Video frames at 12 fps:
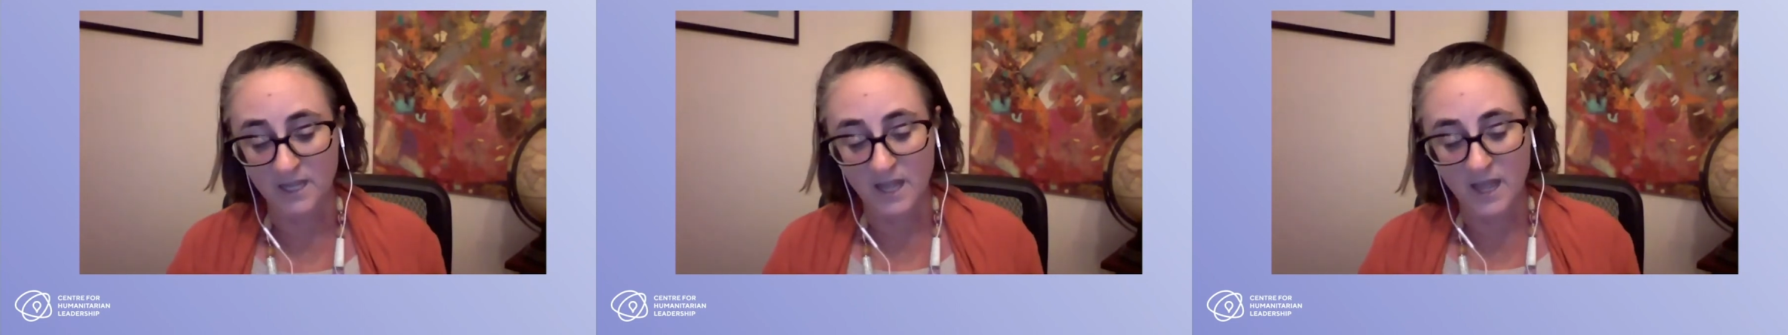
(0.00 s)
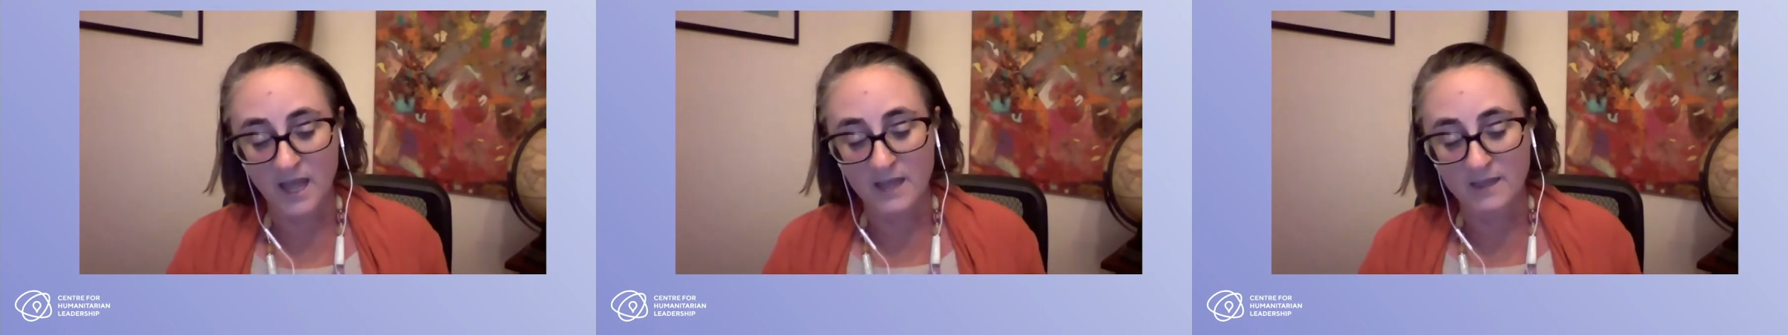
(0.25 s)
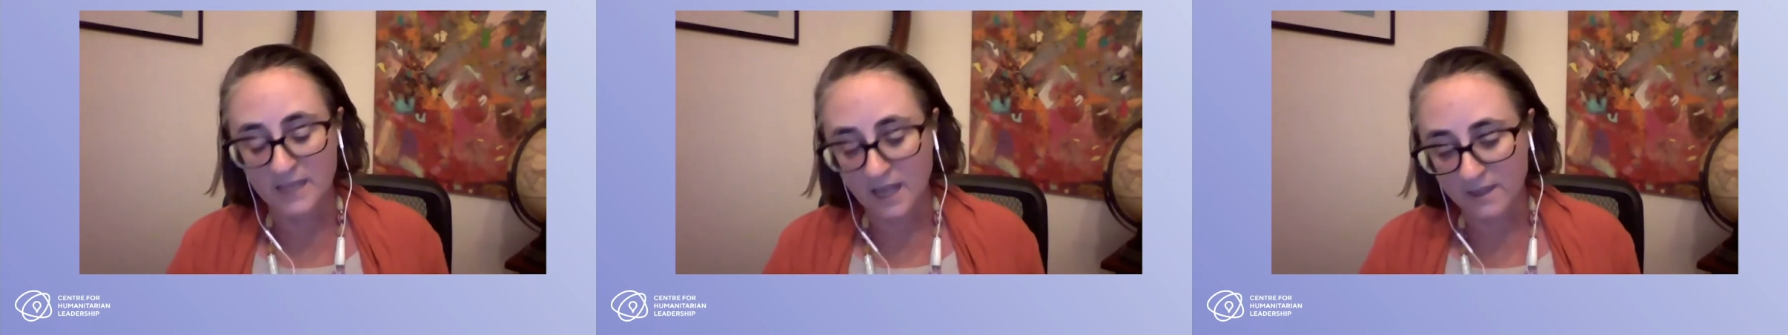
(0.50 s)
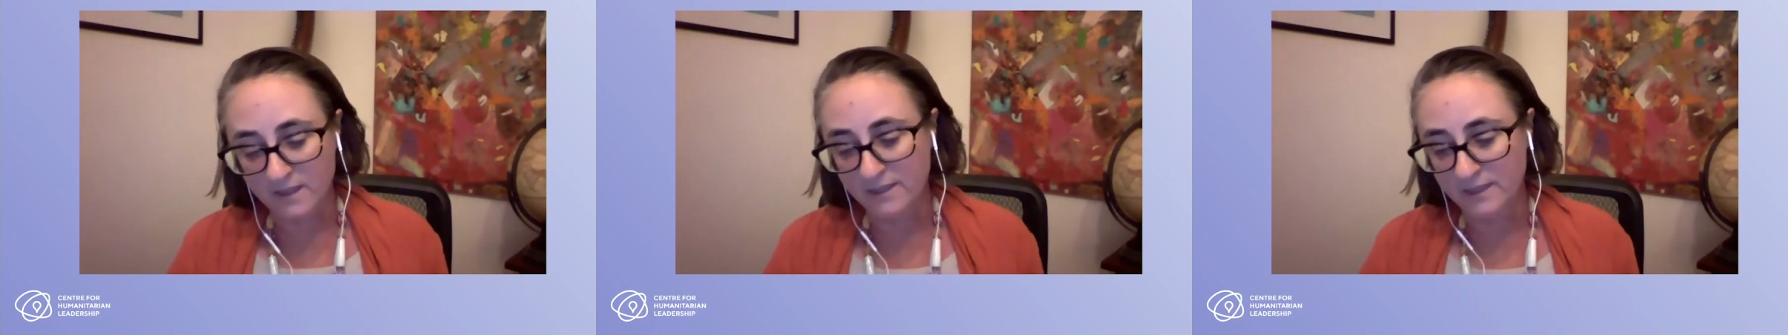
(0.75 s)
The other
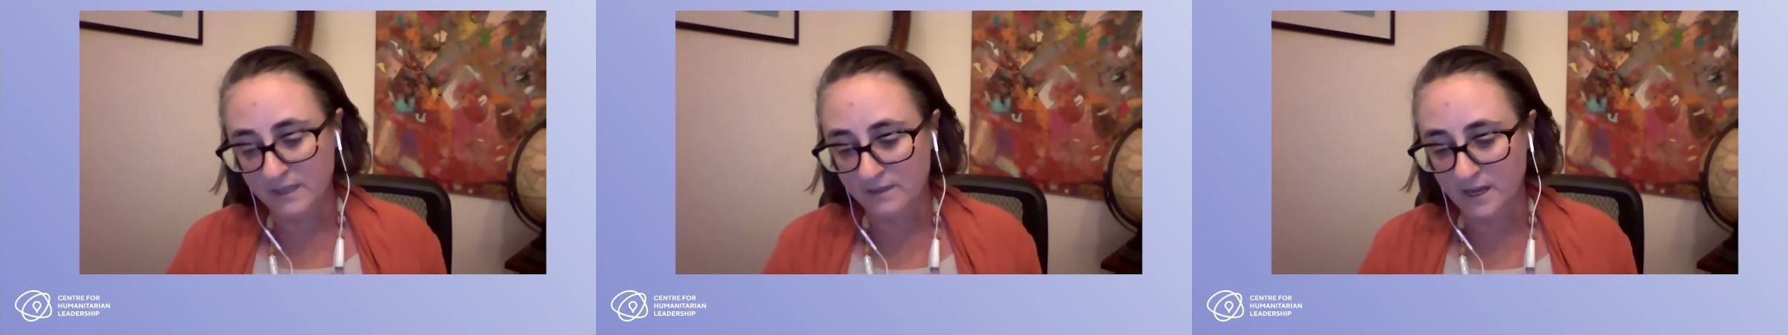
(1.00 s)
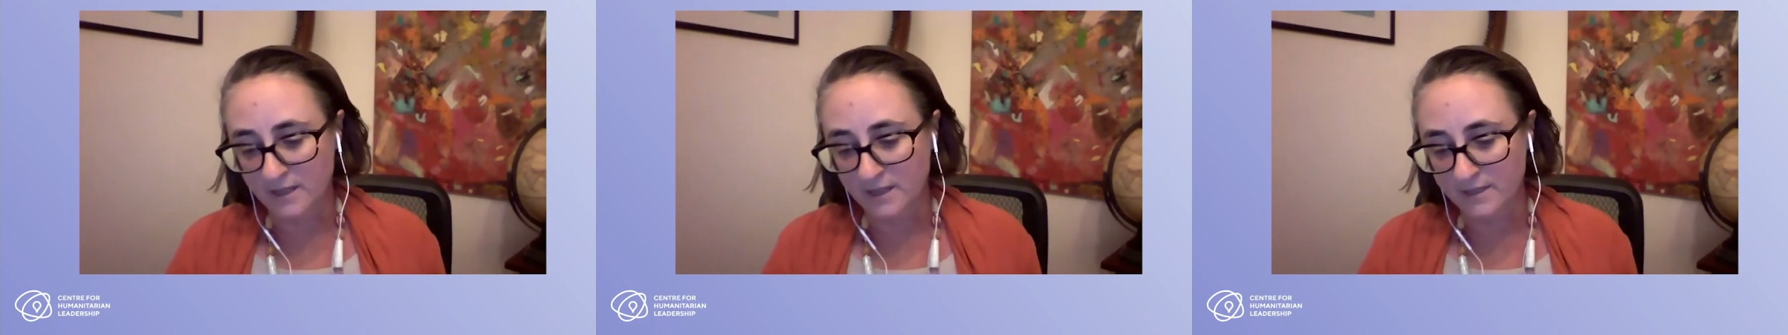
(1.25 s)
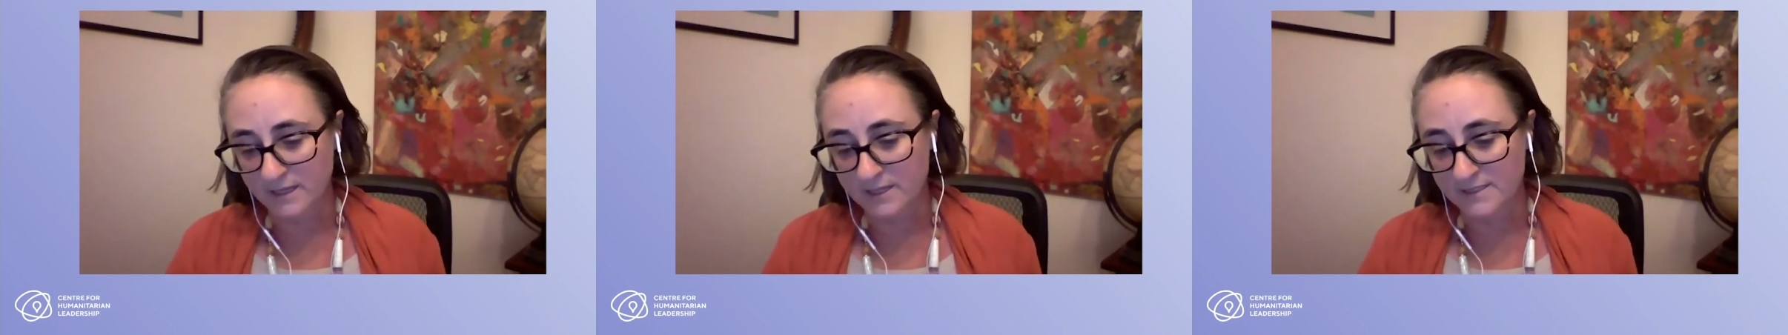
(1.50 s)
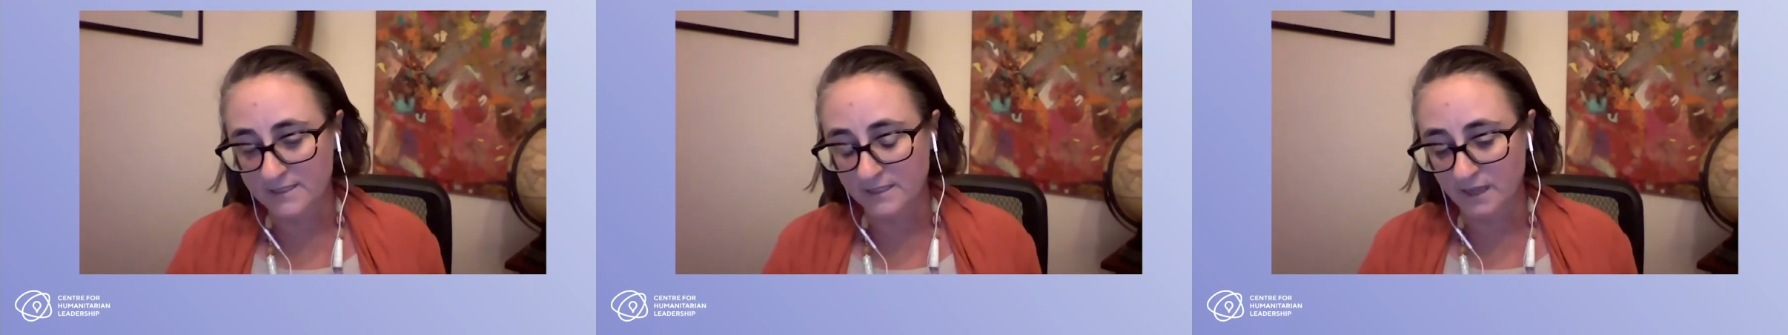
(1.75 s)
thing that I think is
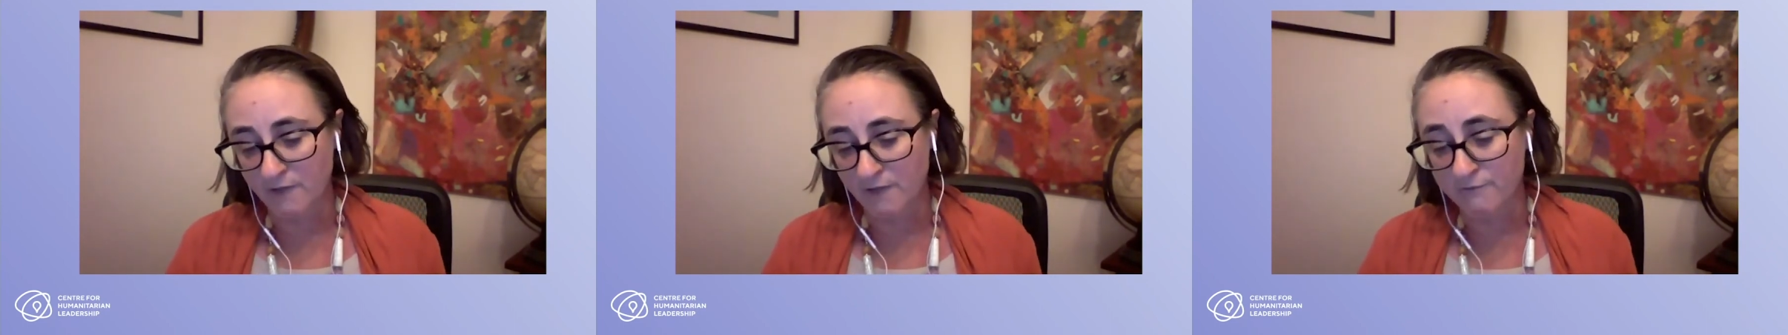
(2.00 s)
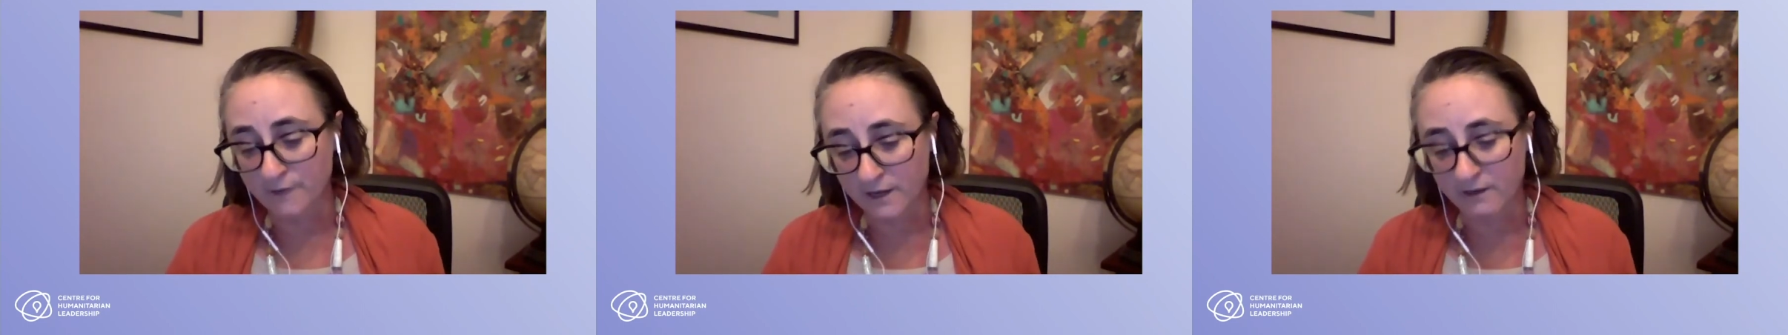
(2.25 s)
a very